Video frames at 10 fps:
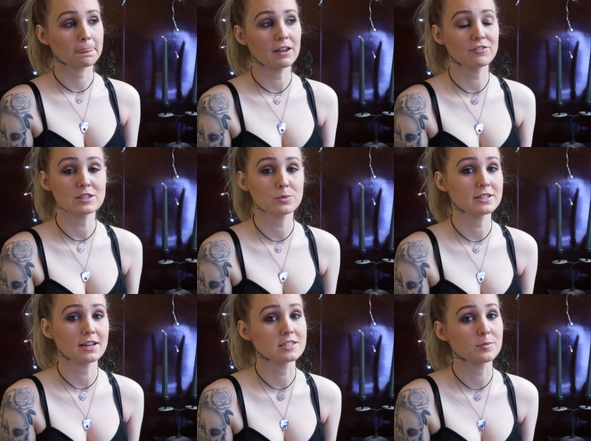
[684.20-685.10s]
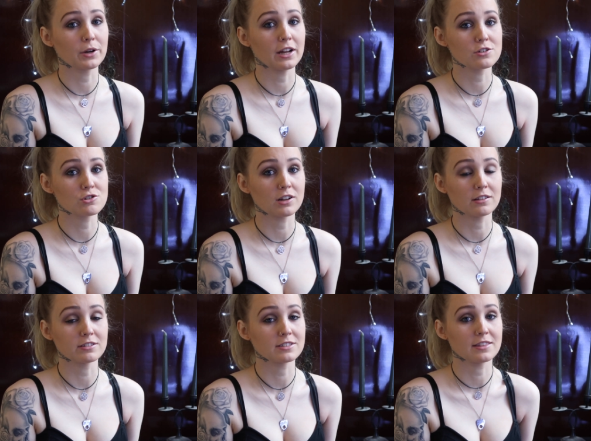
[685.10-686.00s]
if that's what it takes to bring out true
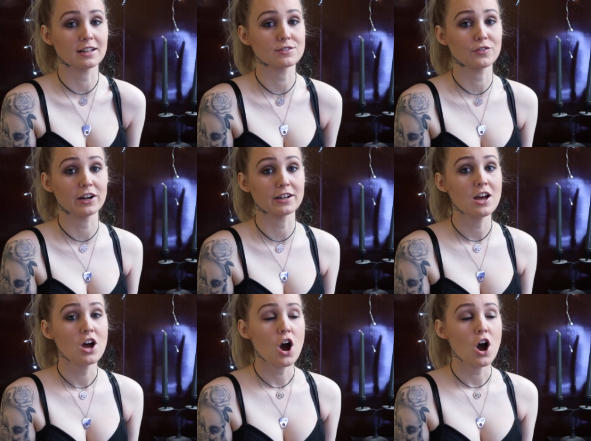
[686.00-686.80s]
colours, then that's fine.